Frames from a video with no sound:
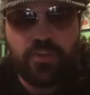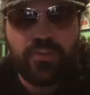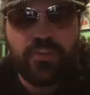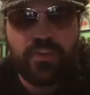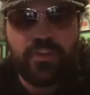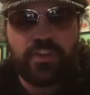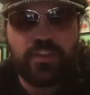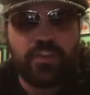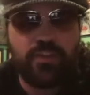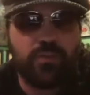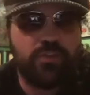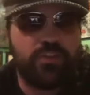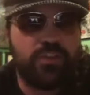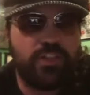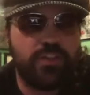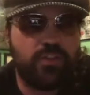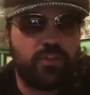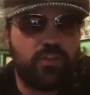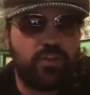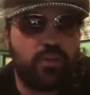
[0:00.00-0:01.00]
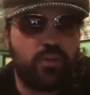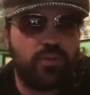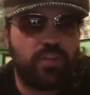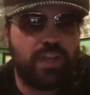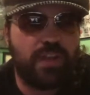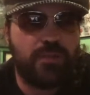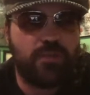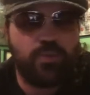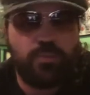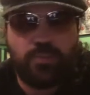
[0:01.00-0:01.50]
like the
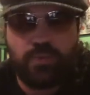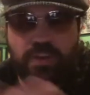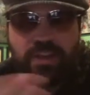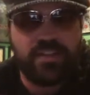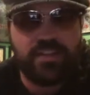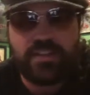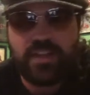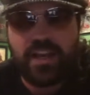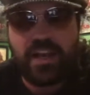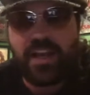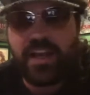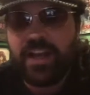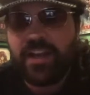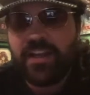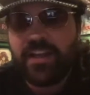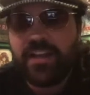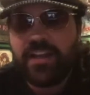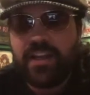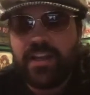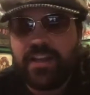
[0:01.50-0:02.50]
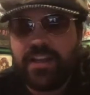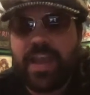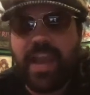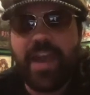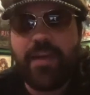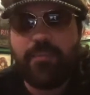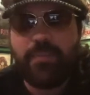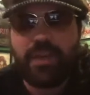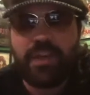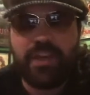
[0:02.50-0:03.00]
stovetops you bring
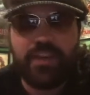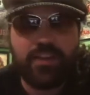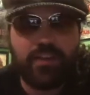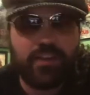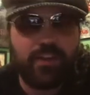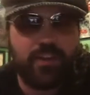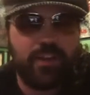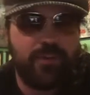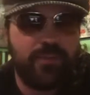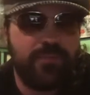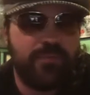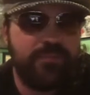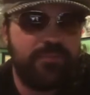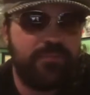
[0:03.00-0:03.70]
camping, you know.